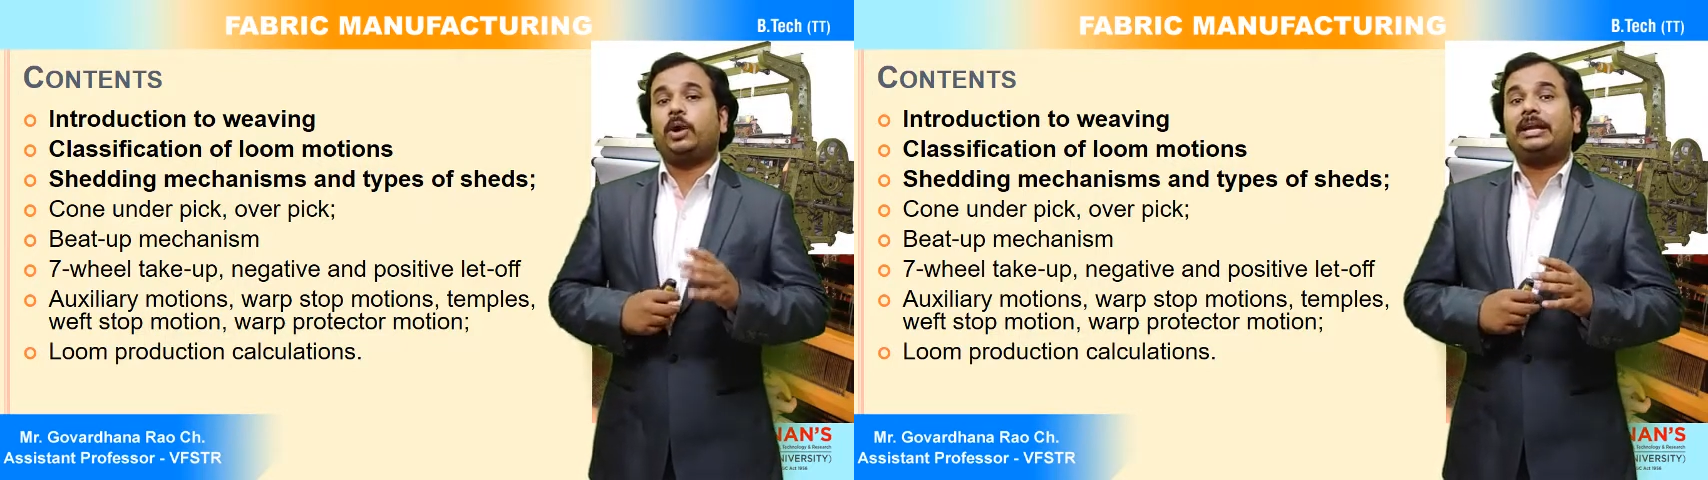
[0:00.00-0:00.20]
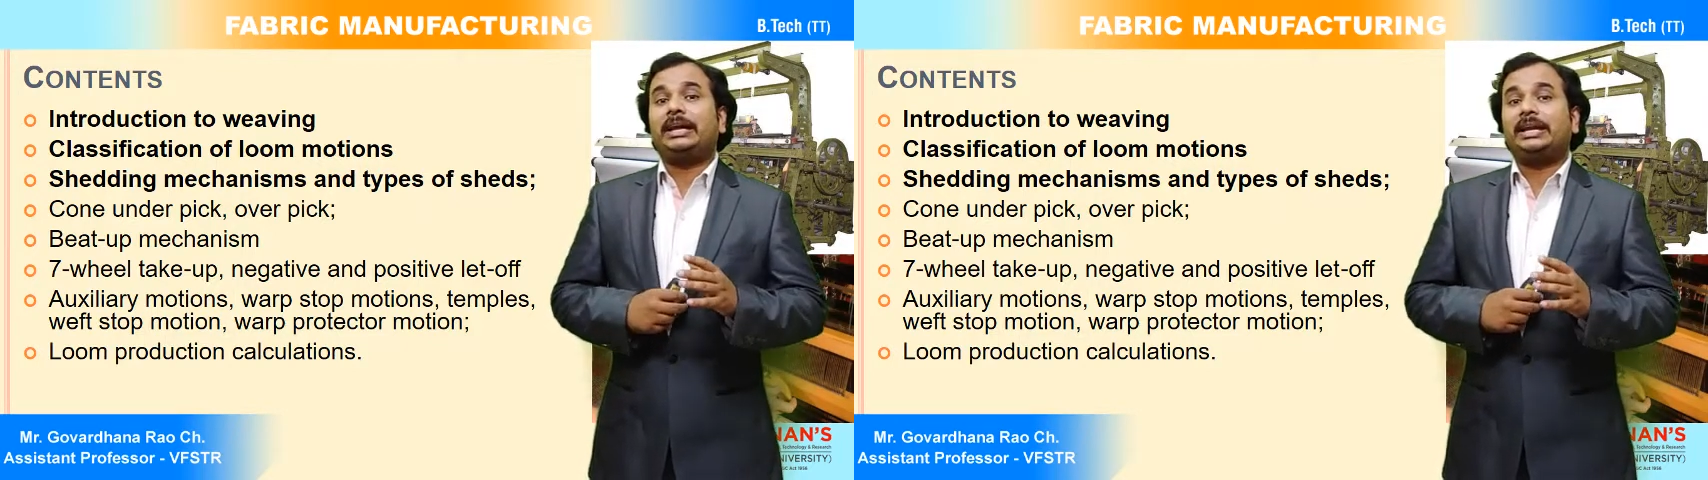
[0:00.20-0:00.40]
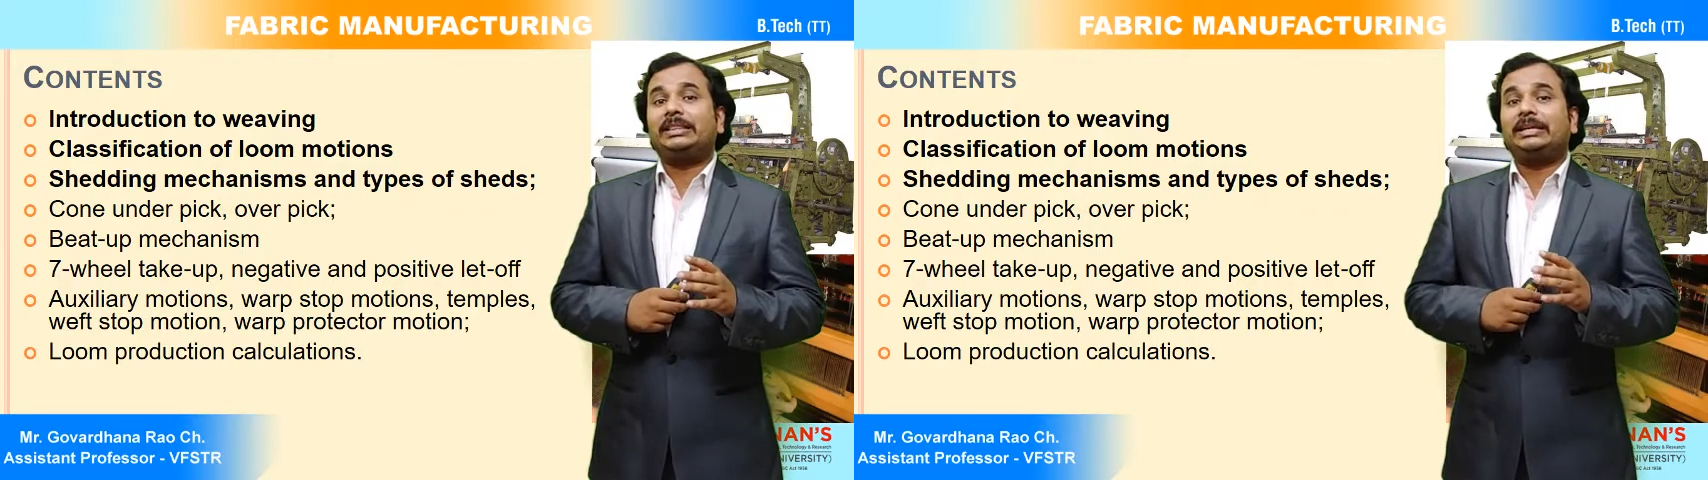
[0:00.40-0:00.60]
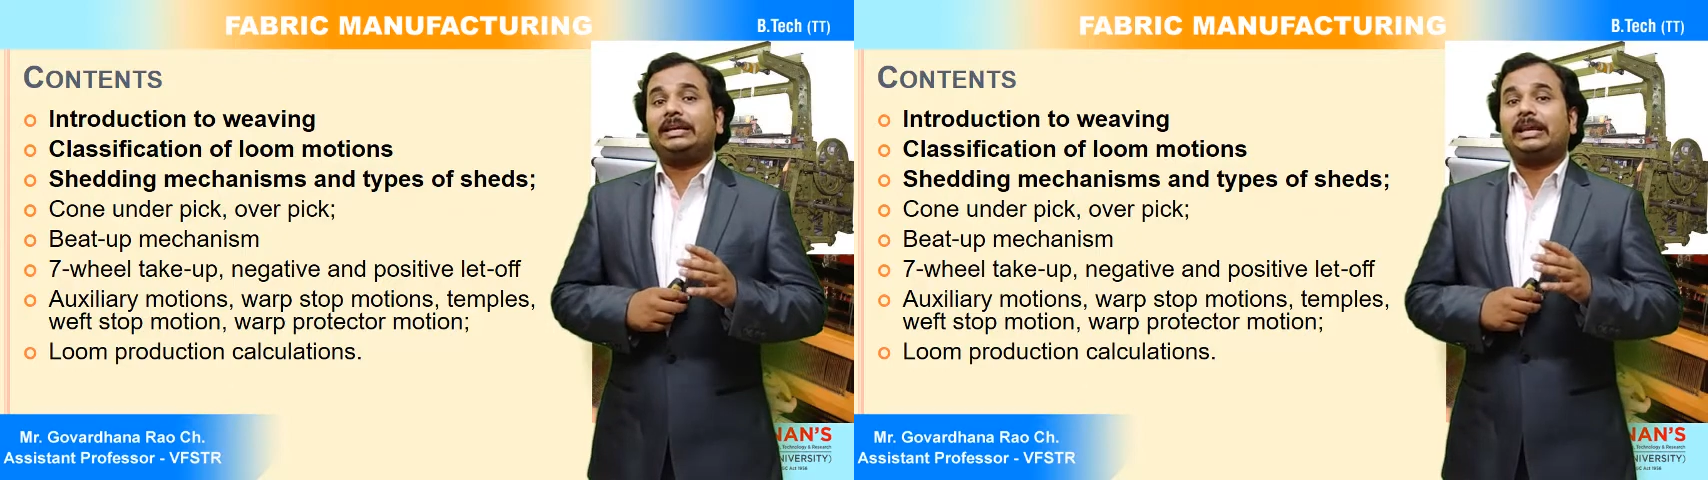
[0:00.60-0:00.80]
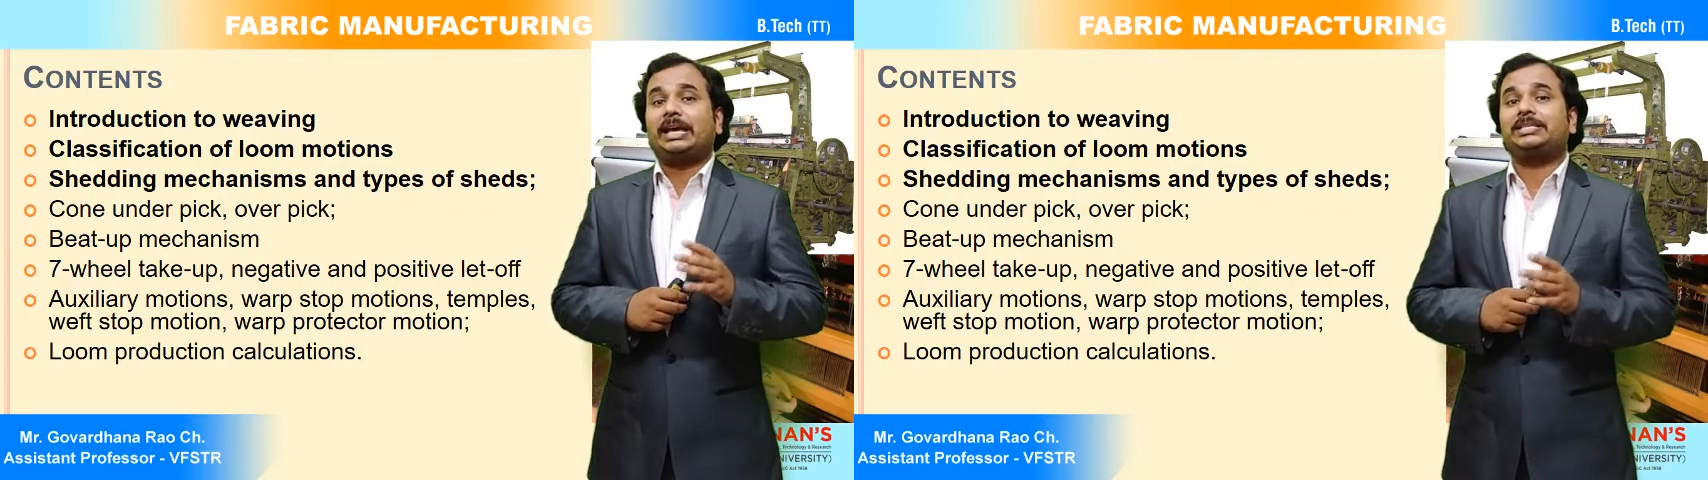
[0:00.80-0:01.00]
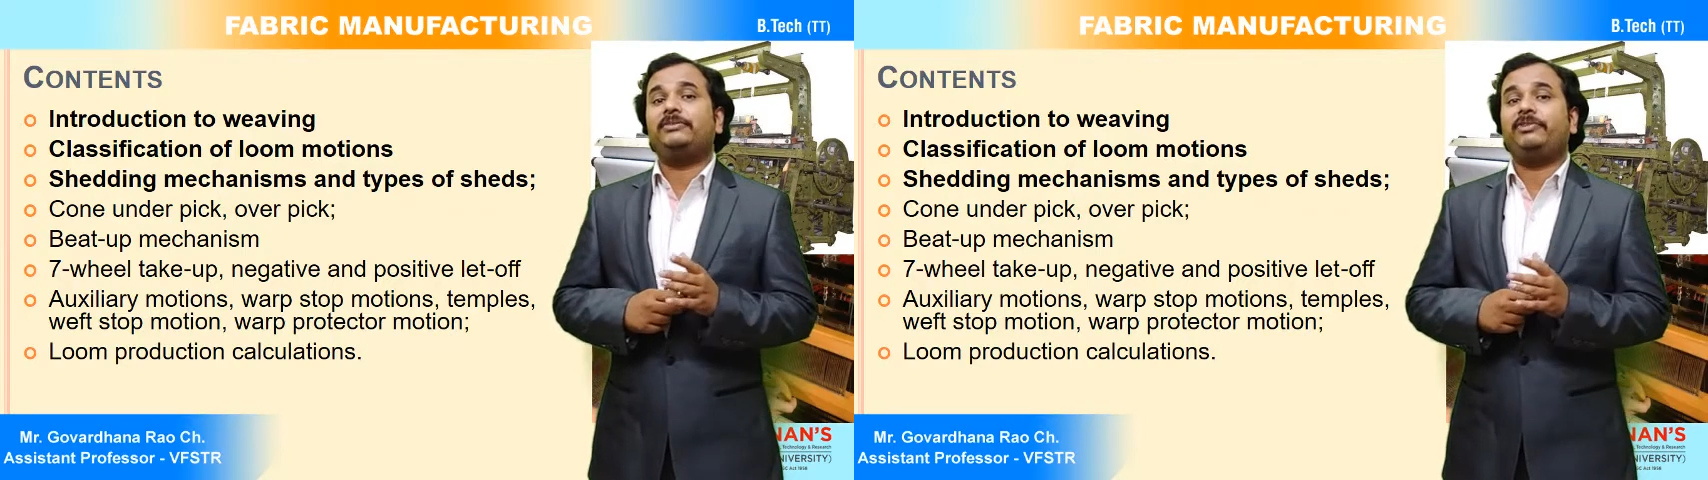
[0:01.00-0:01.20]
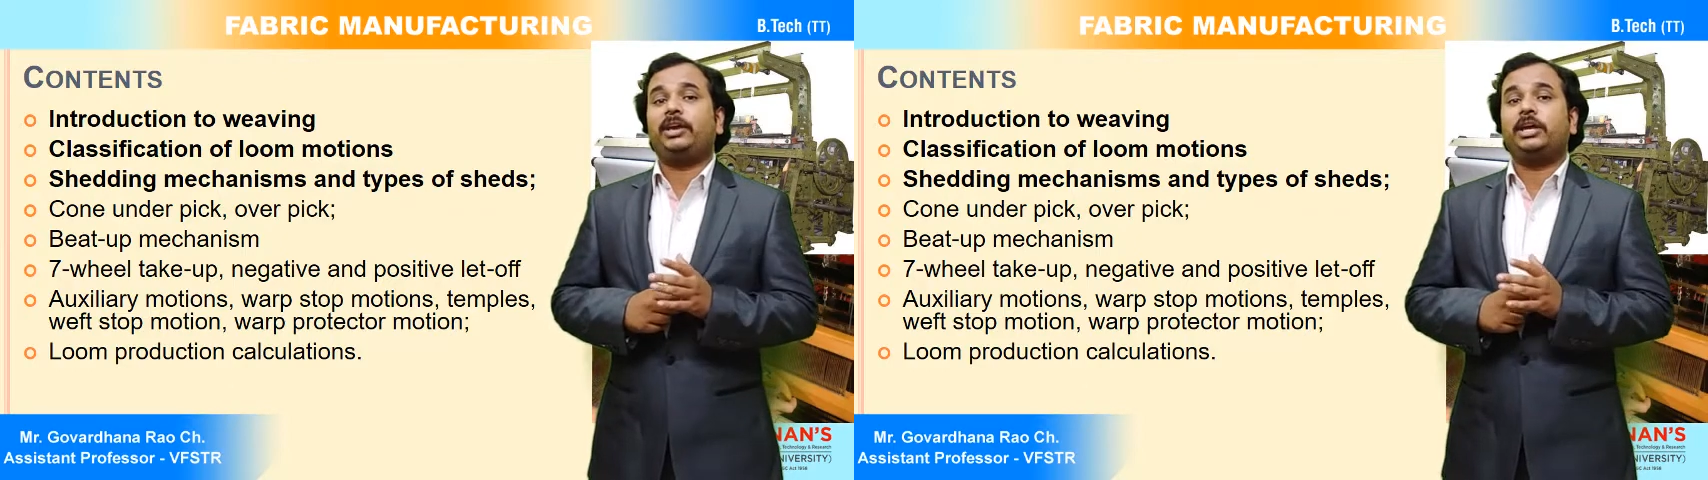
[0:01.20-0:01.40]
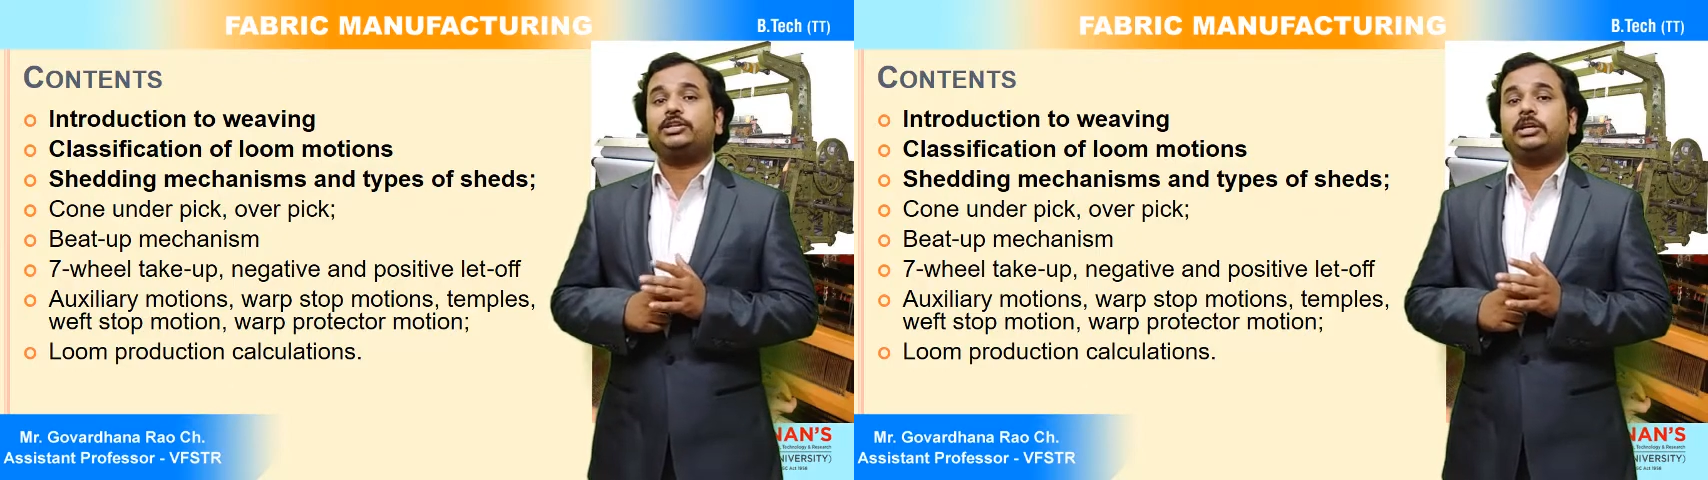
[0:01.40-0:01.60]
what are the
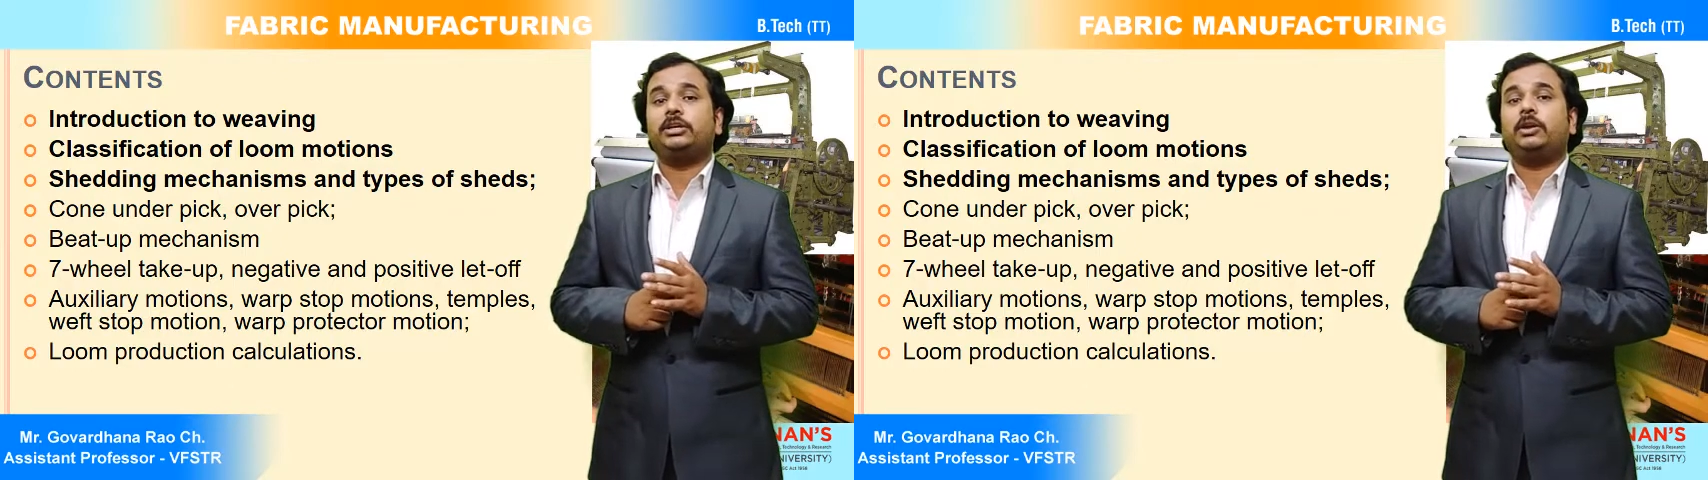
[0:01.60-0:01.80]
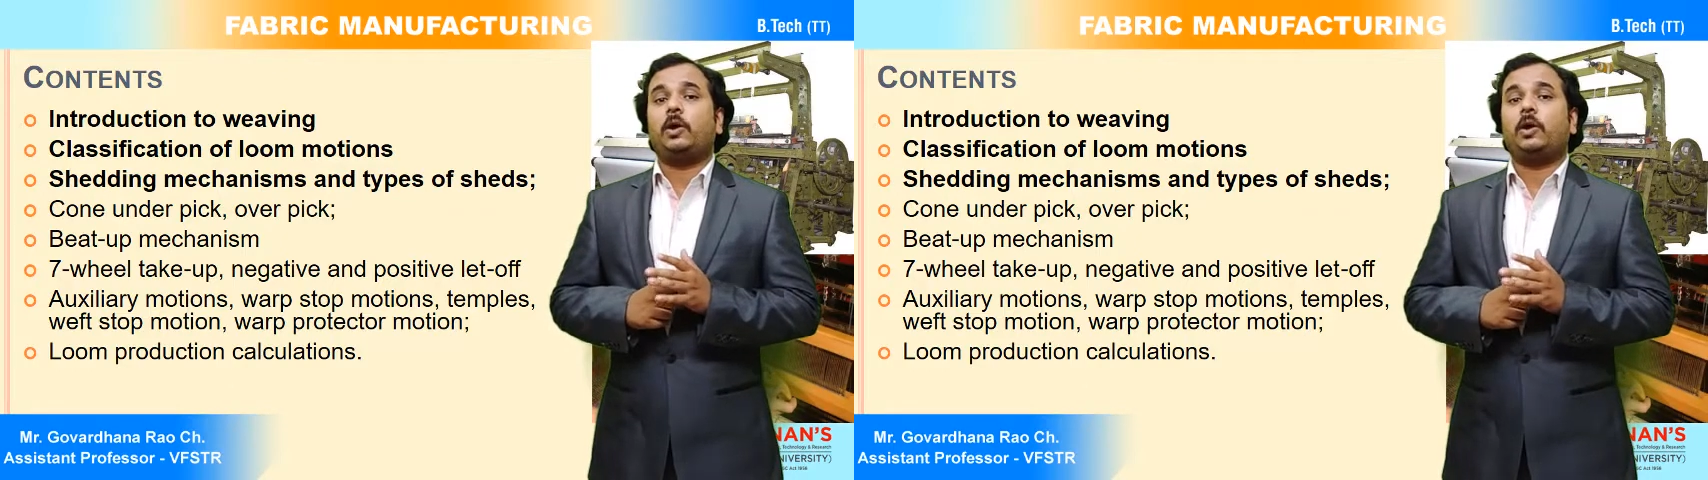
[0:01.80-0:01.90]
classification